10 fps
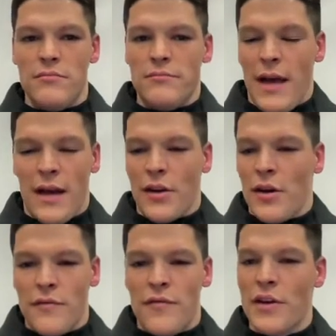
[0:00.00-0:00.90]
I don't
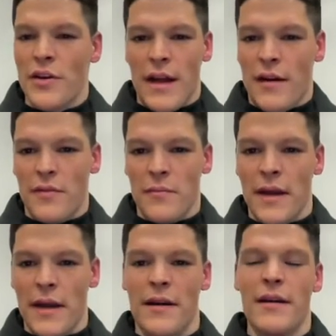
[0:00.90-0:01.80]
know, figure it out from
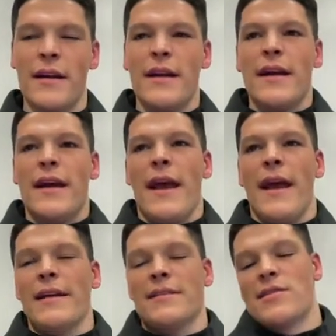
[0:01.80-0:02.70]
there.
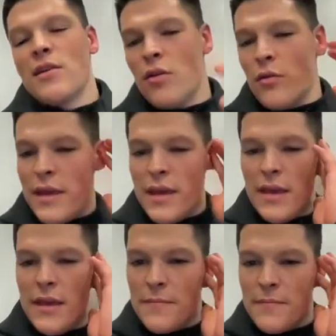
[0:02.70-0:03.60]
And so
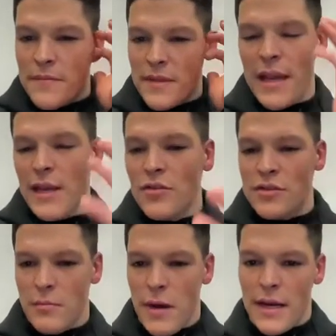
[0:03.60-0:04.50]
he knew
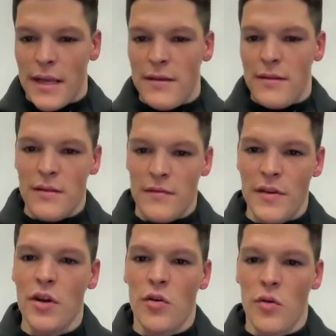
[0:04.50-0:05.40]
somebody, the
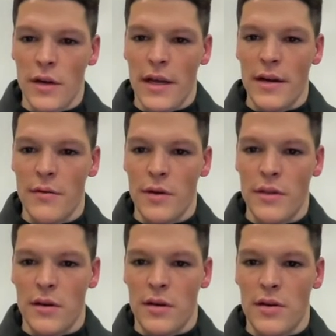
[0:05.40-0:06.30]
video coordinator
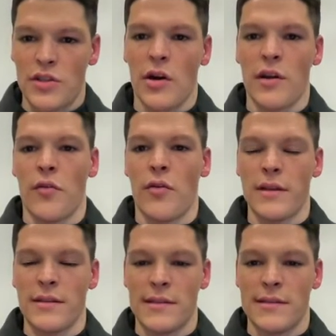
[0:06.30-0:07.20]
with the Charlotte
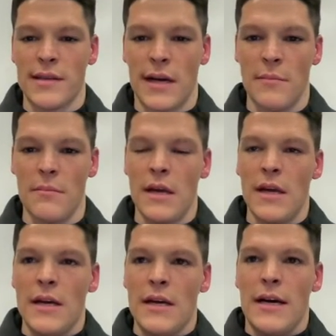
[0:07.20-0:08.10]
Hornets at the time,
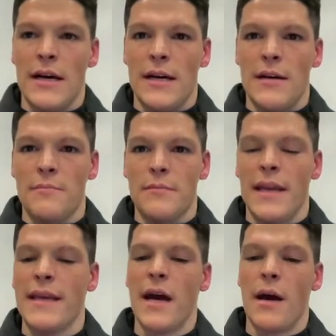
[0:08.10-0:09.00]

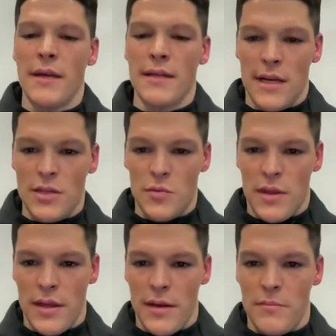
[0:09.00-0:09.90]
and he got me in touch with
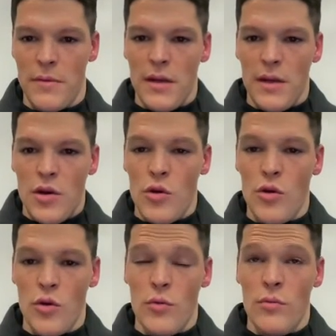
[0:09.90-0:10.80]
him.
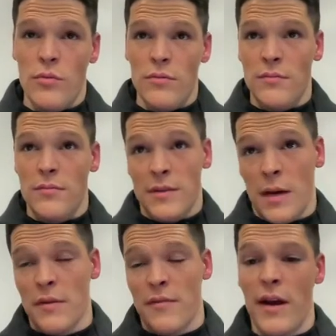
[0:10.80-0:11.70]
Who,
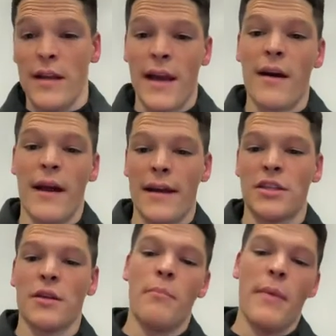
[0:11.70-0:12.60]
come to find out, I
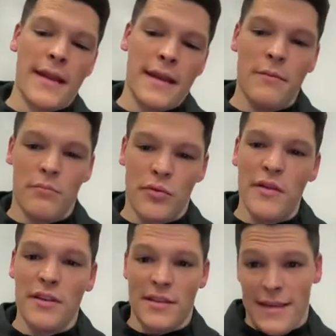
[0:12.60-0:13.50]
actually met him
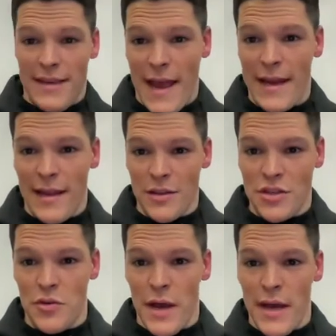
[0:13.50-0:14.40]
previously at
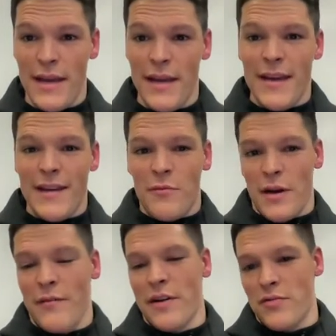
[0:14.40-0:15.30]
LSUA
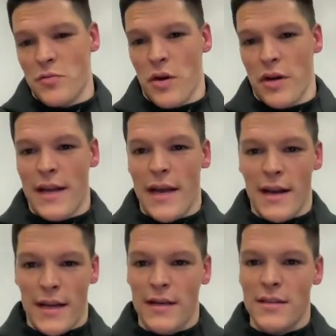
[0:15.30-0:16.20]
whenever he was working at
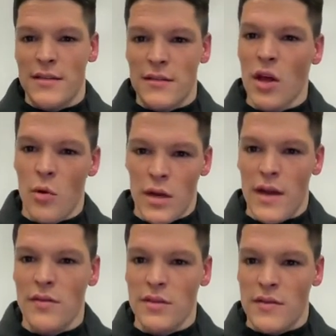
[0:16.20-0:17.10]
like a lower
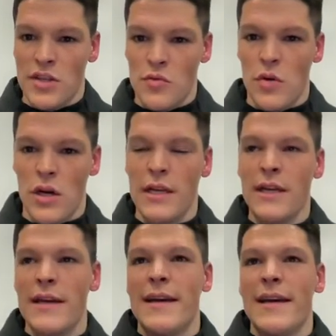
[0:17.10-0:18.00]
level Division 1.
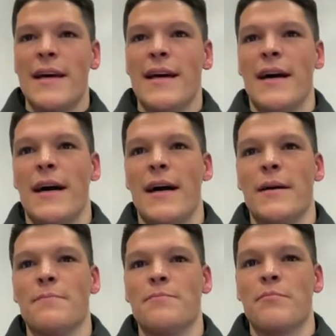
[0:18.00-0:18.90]

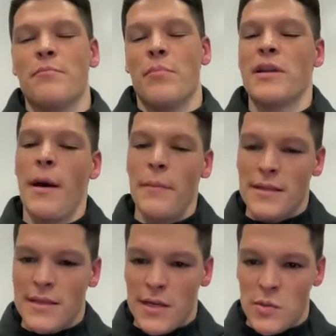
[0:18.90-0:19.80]
But got me
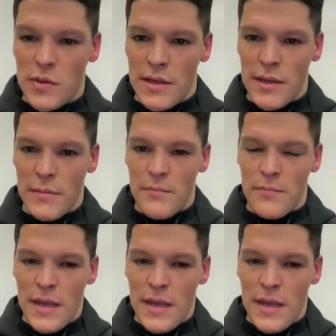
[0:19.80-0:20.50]
in touch with him